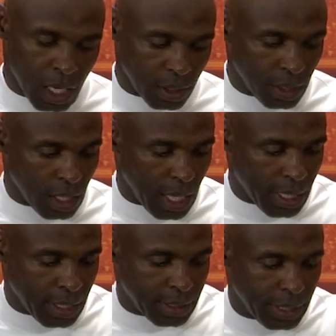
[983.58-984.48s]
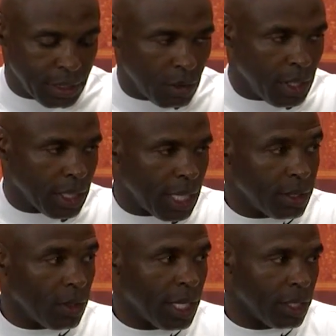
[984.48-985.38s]
No, I, I they know I
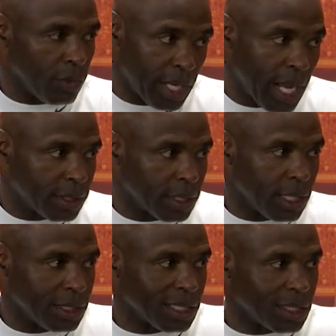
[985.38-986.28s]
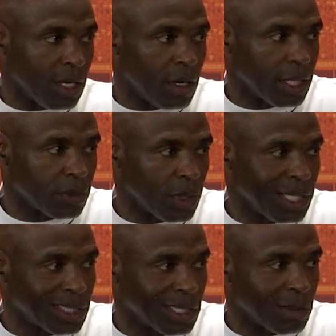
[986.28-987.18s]
know how they react, and I just saw it. That's why I
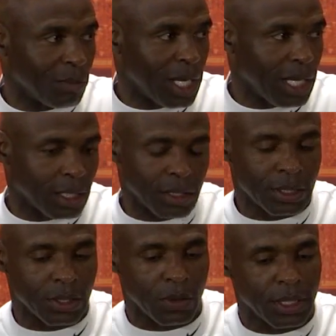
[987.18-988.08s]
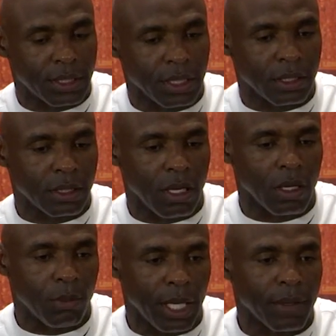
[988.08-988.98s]
sent them back. And so it's it's
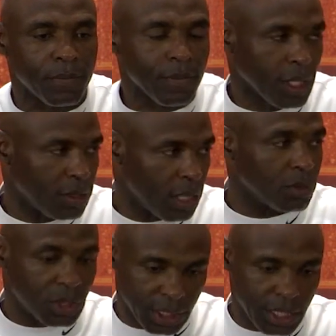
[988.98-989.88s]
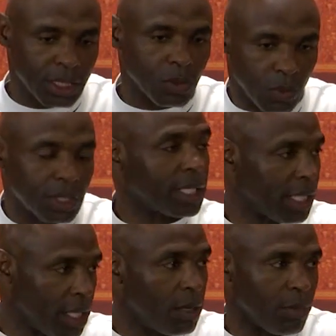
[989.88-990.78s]
all about them changing once they
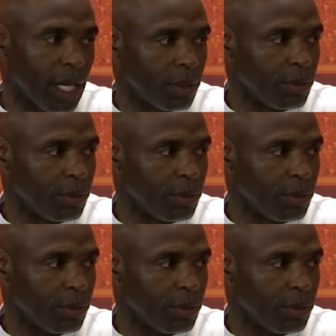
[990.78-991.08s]
come back.